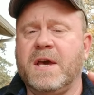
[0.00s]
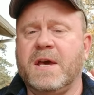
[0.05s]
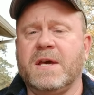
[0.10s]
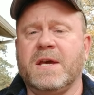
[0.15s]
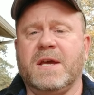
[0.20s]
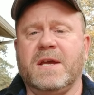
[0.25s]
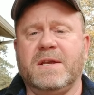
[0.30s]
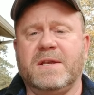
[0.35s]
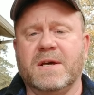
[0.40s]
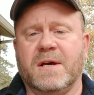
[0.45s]

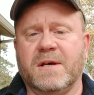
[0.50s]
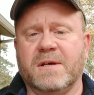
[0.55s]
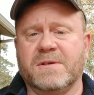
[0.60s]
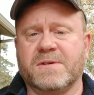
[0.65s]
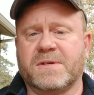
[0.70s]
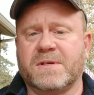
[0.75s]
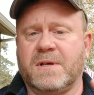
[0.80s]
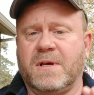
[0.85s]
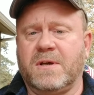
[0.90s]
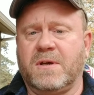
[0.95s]
He
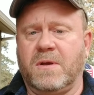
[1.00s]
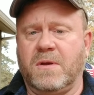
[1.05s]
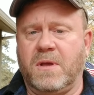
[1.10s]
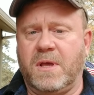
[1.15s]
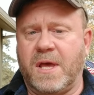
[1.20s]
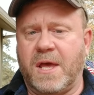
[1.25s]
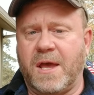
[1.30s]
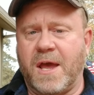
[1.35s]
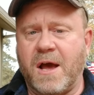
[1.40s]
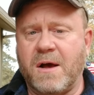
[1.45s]
does
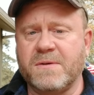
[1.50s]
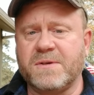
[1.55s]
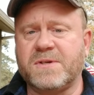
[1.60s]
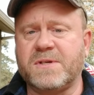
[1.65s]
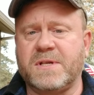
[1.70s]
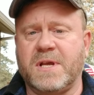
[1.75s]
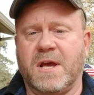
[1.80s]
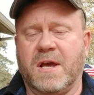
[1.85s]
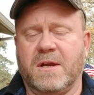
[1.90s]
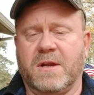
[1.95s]

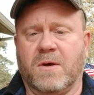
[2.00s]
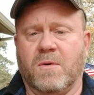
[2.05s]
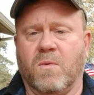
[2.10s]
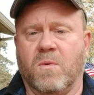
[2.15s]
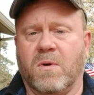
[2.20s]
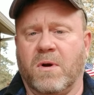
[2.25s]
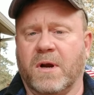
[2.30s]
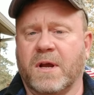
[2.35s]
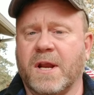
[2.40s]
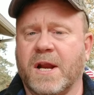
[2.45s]
outstanding work,